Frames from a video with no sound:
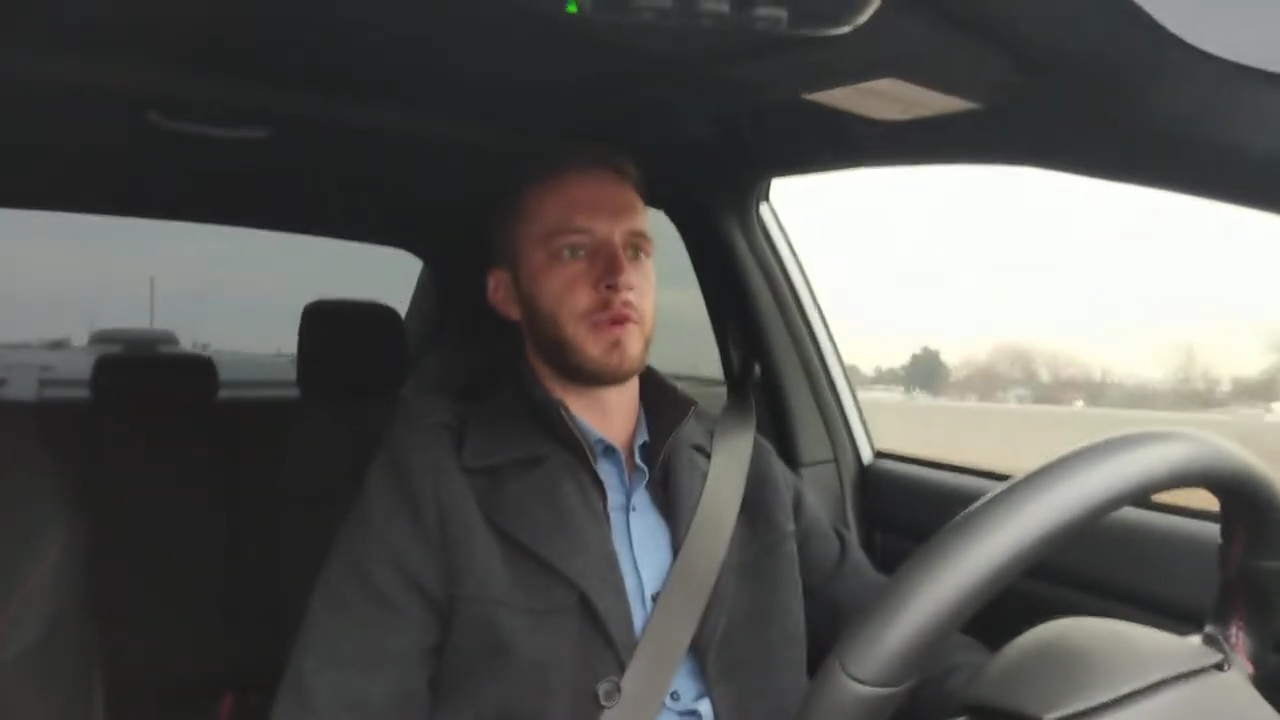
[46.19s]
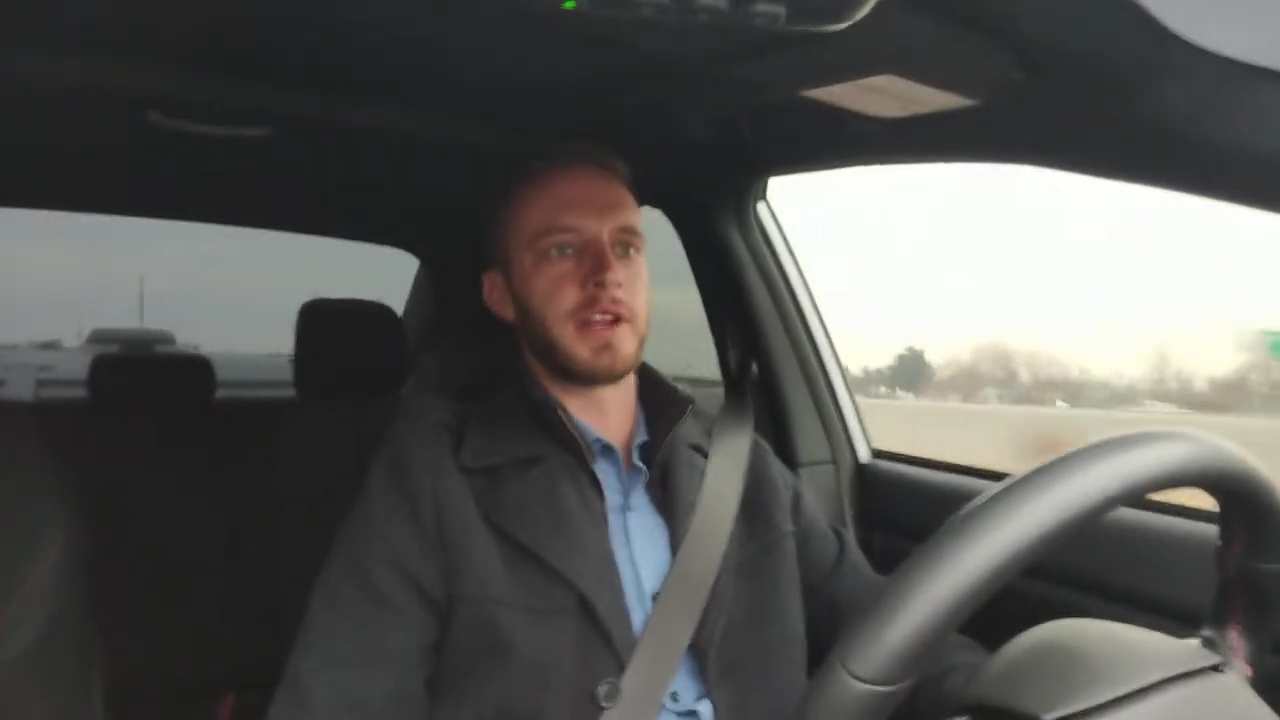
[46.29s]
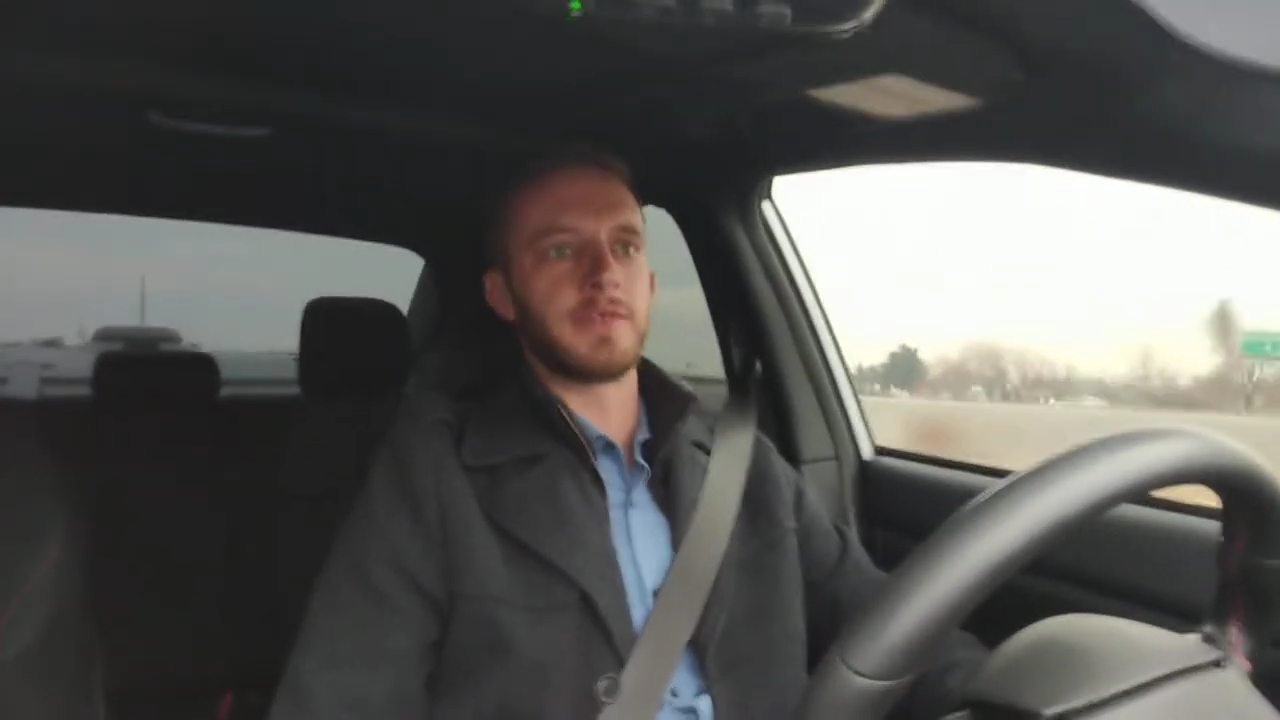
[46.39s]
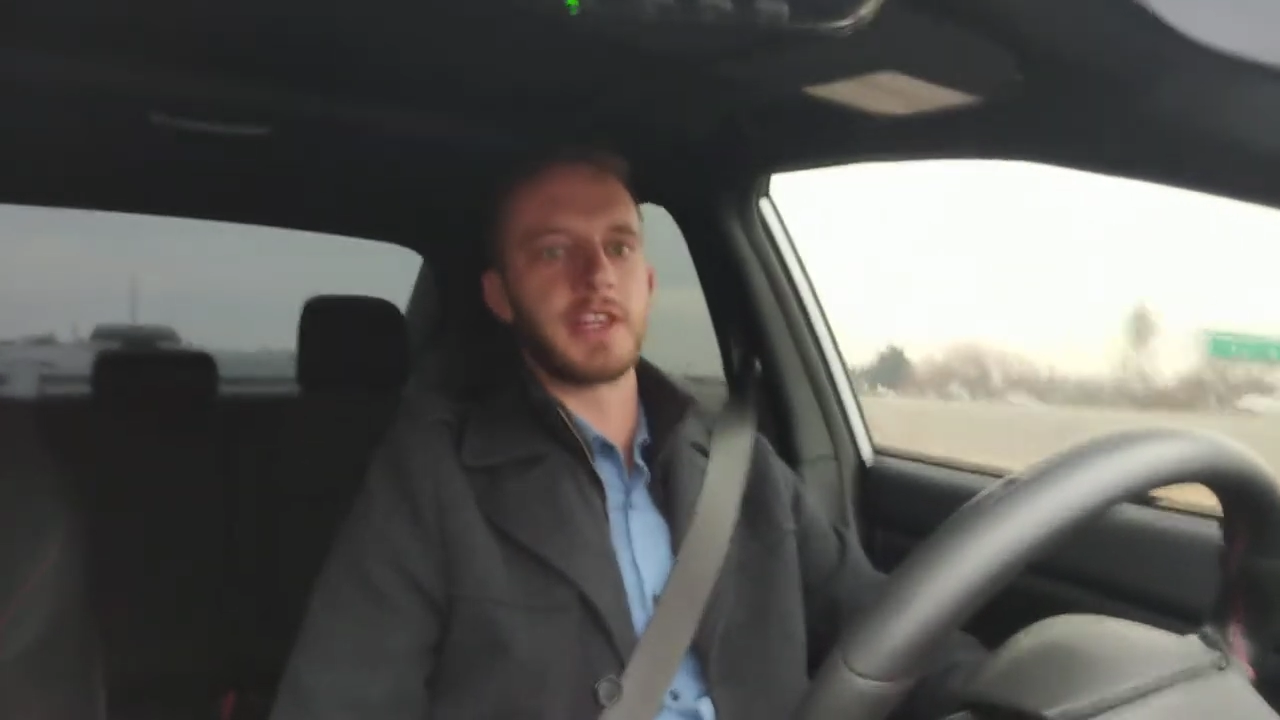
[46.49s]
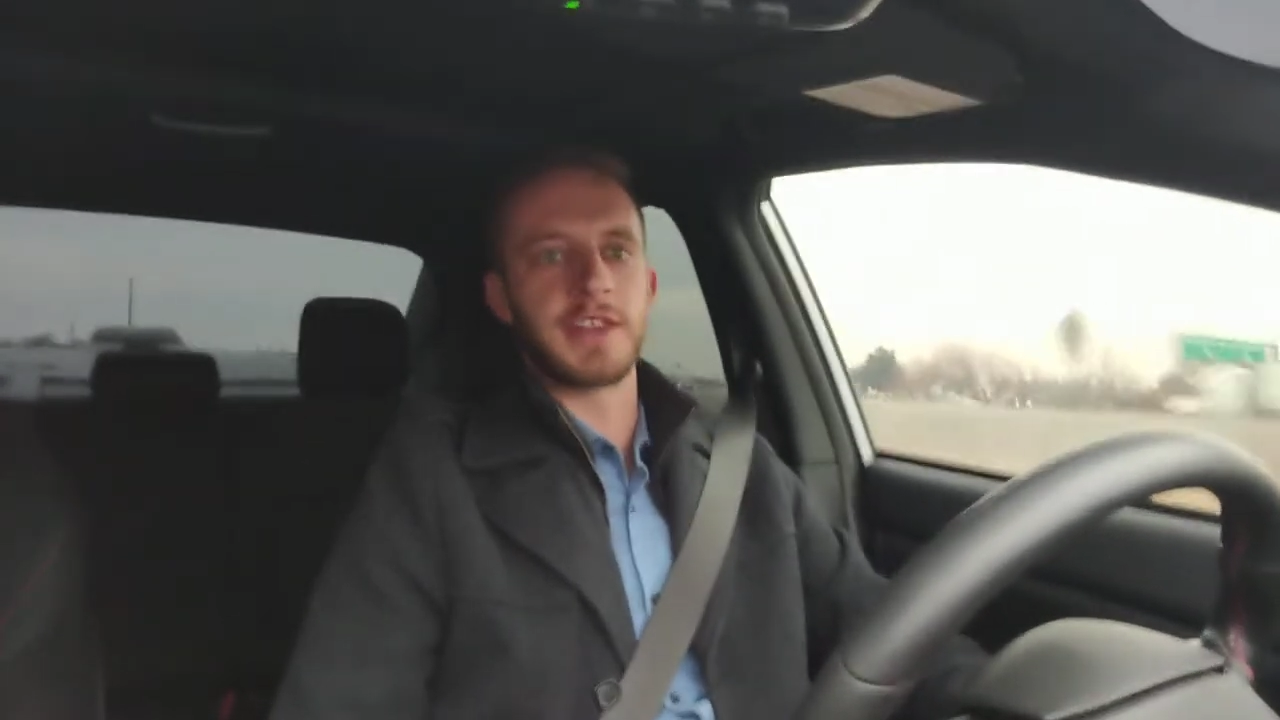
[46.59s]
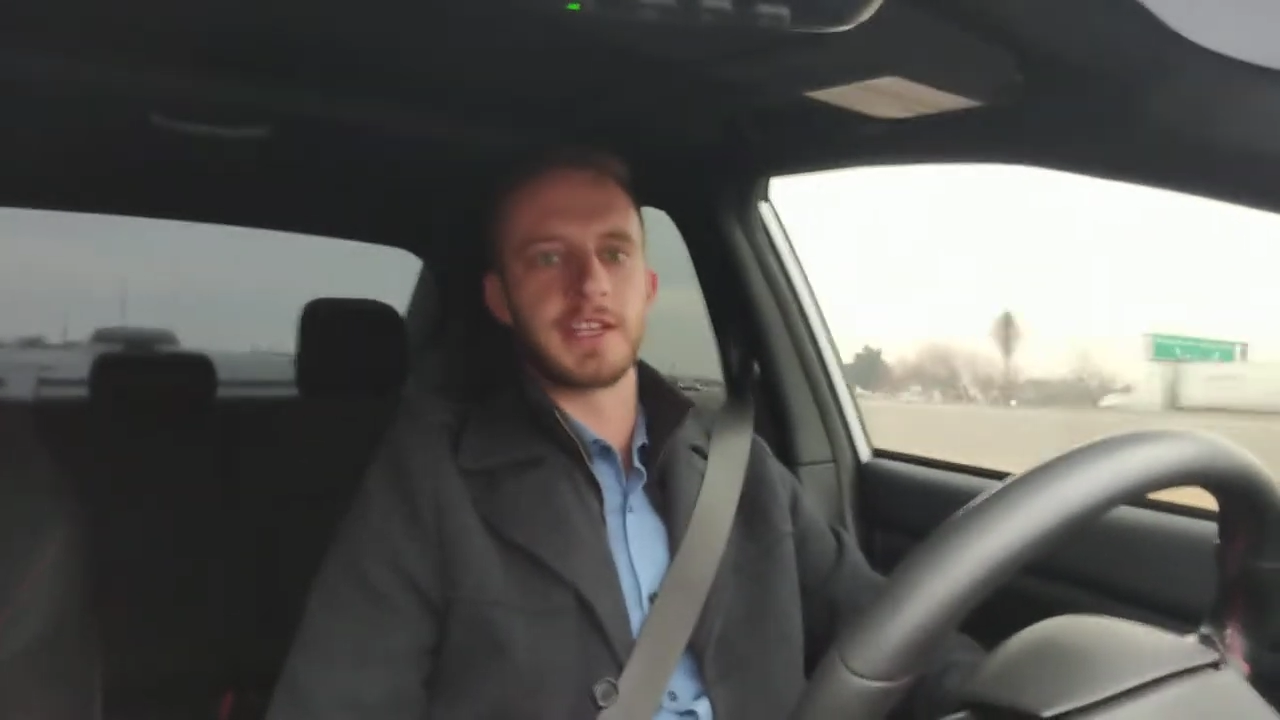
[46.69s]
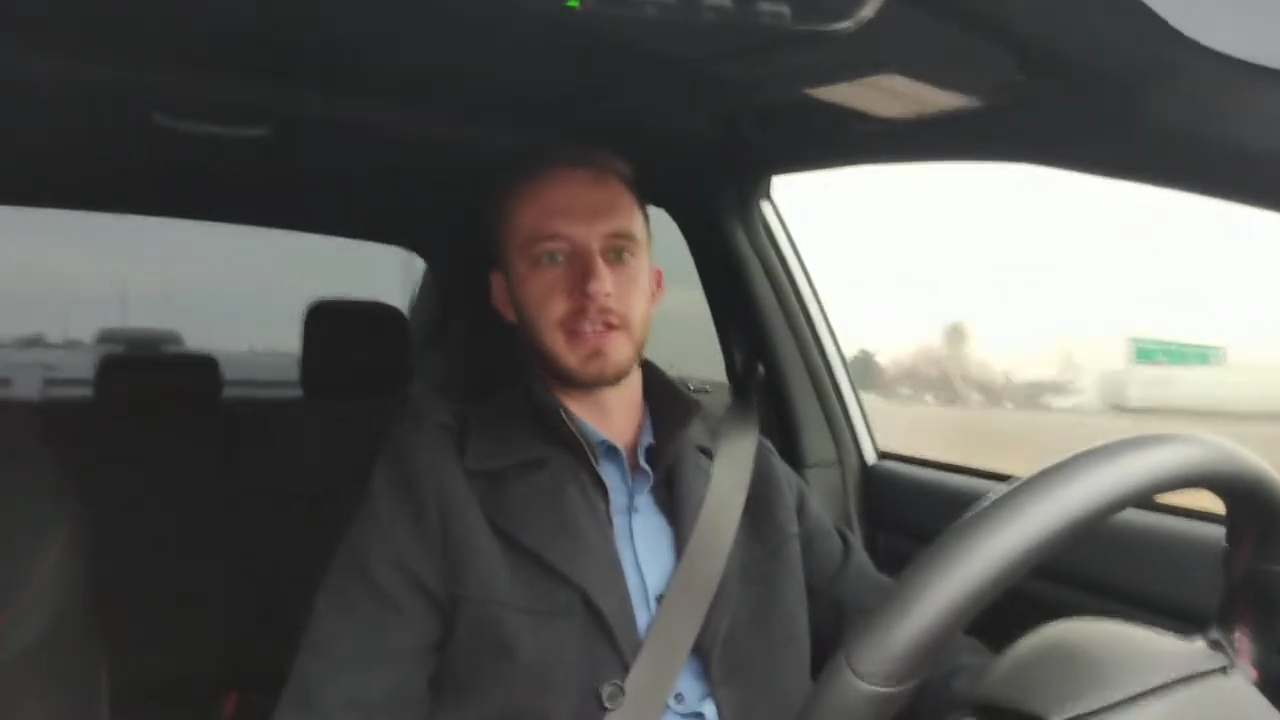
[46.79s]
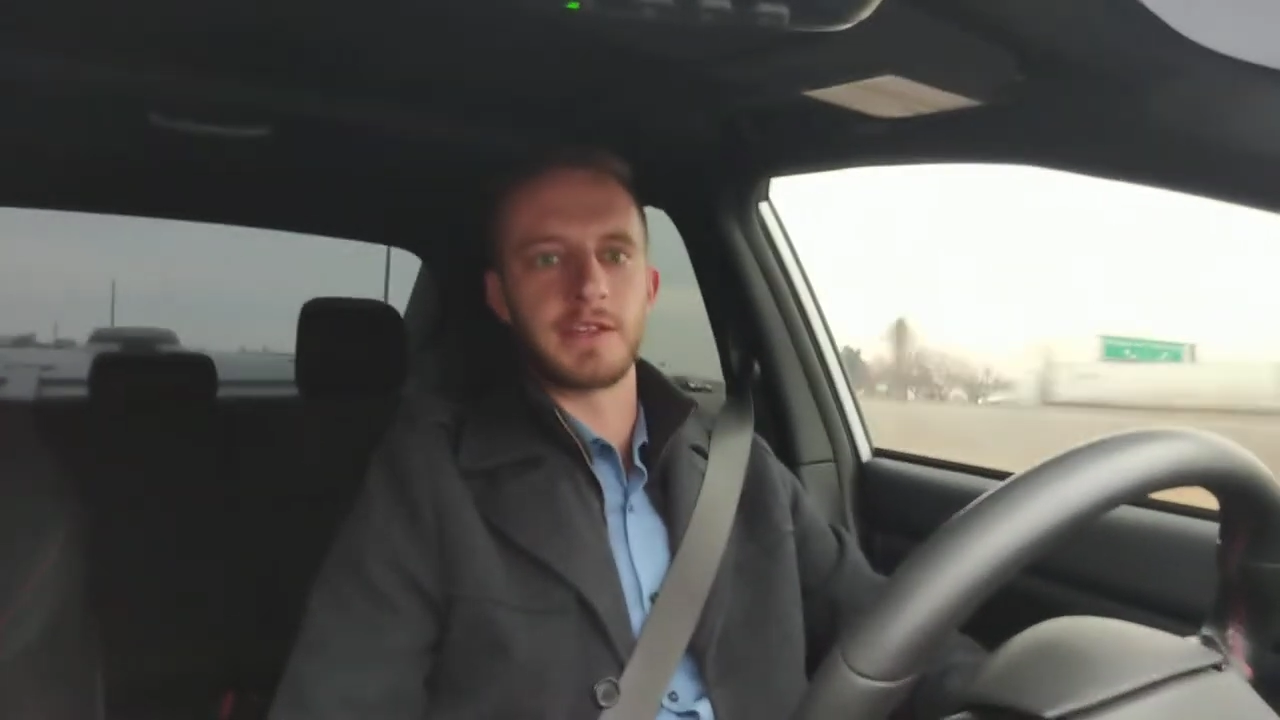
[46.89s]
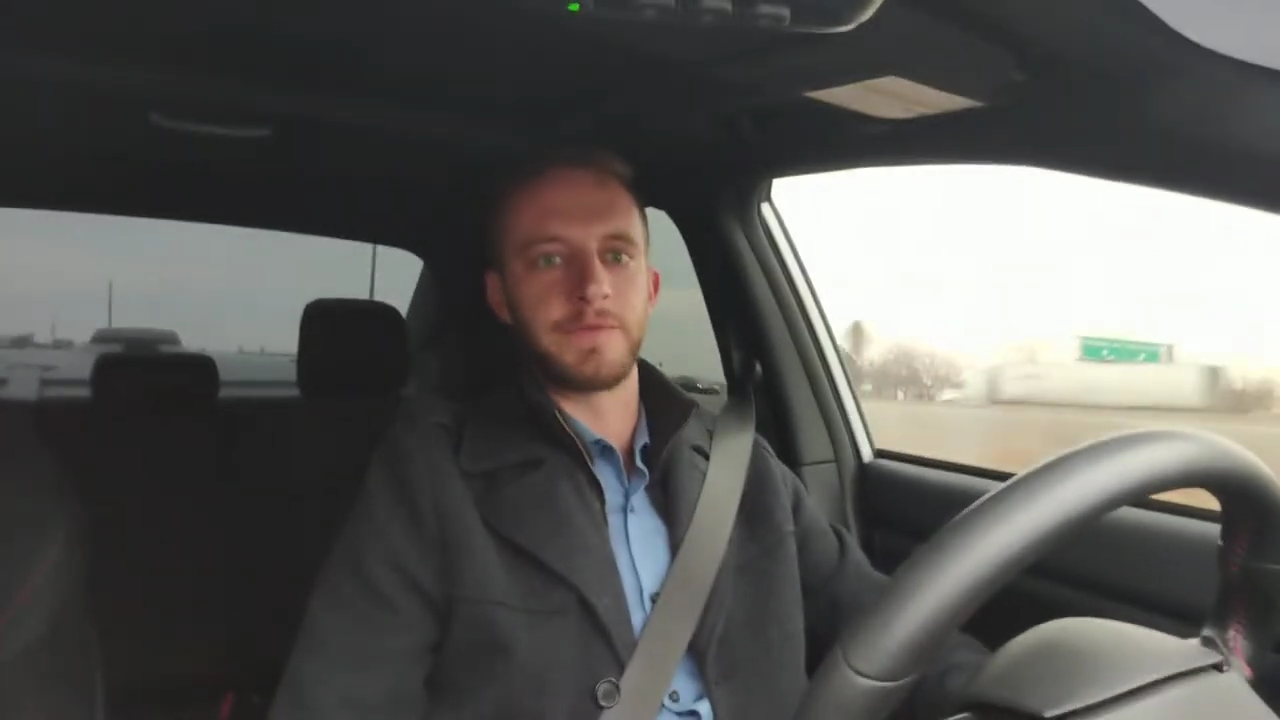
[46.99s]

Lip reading: whatever they think